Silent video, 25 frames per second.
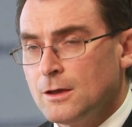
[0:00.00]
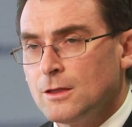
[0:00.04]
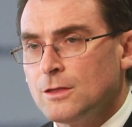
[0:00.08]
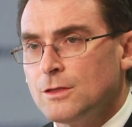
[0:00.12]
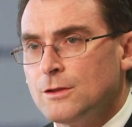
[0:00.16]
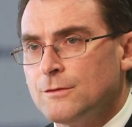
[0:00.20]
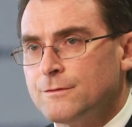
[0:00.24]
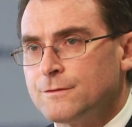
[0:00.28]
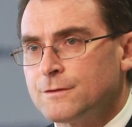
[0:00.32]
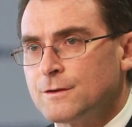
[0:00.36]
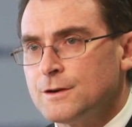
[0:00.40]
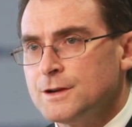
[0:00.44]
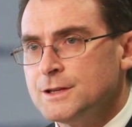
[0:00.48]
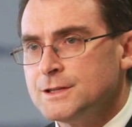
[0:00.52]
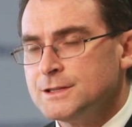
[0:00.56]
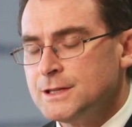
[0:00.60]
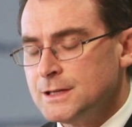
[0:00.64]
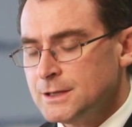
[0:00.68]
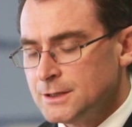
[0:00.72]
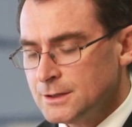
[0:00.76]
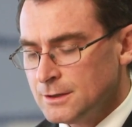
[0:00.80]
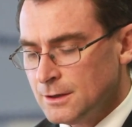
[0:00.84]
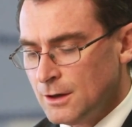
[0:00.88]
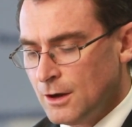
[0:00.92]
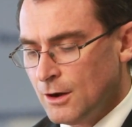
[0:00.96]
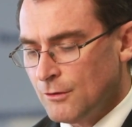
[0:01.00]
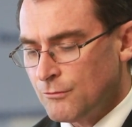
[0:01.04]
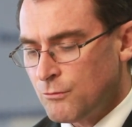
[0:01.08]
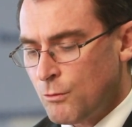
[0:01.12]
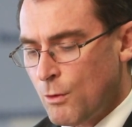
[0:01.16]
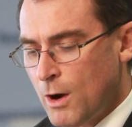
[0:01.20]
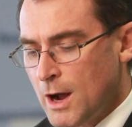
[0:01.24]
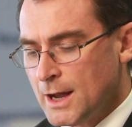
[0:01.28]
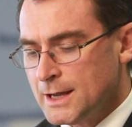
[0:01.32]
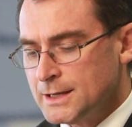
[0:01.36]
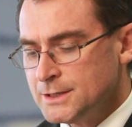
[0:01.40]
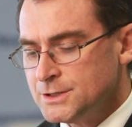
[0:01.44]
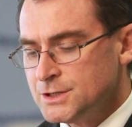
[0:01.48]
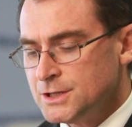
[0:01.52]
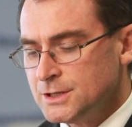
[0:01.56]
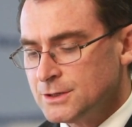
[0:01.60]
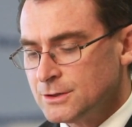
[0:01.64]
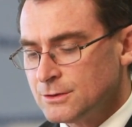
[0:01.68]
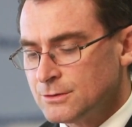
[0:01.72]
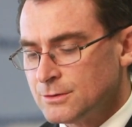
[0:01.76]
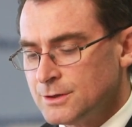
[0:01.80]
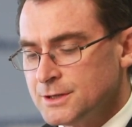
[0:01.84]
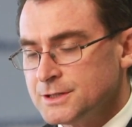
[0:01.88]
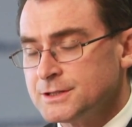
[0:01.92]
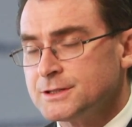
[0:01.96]
The freezing of wage
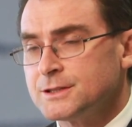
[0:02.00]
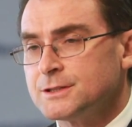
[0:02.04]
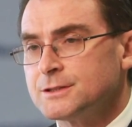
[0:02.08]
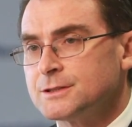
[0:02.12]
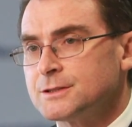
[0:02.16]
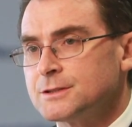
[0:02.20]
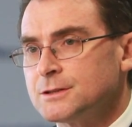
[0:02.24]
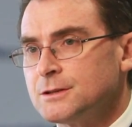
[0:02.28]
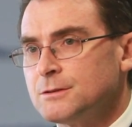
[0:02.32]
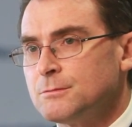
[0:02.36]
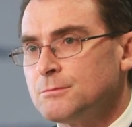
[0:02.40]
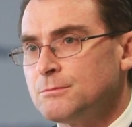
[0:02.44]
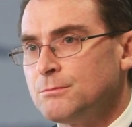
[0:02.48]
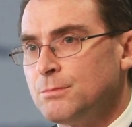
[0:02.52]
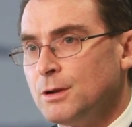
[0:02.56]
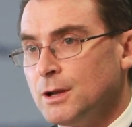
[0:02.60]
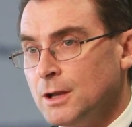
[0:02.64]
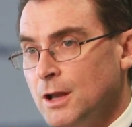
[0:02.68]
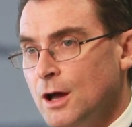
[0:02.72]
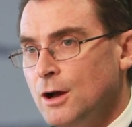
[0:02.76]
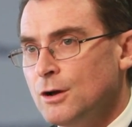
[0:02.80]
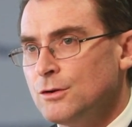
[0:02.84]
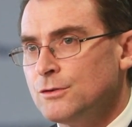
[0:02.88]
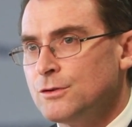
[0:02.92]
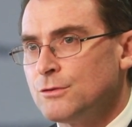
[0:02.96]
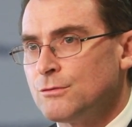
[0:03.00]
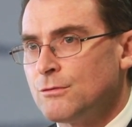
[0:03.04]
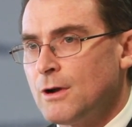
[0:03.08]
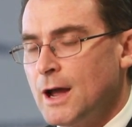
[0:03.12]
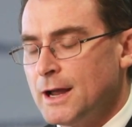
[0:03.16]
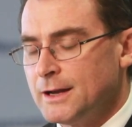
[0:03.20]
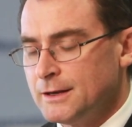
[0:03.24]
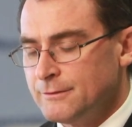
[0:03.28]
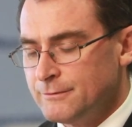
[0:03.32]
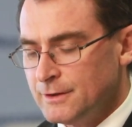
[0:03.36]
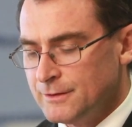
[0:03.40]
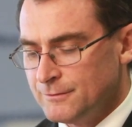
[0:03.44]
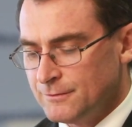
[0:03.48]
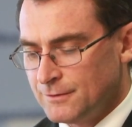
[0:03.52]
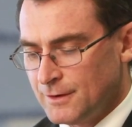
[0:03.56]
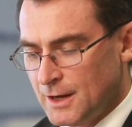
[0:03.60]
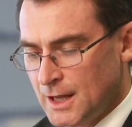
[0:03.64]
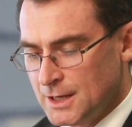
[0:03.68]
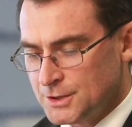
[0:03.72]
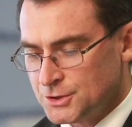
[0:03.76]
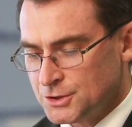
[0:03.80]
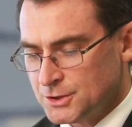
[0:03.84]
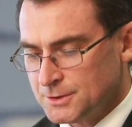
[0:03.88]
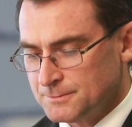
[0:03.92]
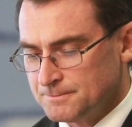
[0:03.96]
increases below the rate of
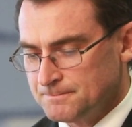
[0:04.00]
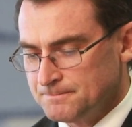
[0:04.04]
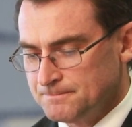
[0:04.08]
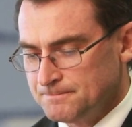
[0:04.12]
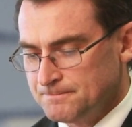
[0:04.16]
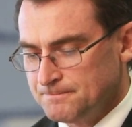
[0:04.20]
inflation.